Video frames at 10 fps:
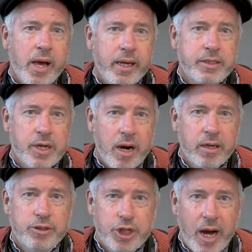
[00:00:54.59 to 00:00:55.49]
It's
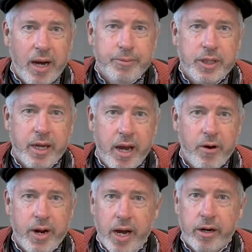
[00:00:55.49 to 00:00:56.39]
our job to
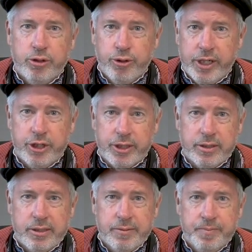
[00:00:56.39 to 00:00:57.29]
carry on our
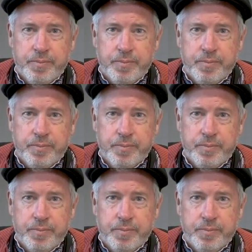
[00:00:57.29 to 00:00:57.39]
traditions.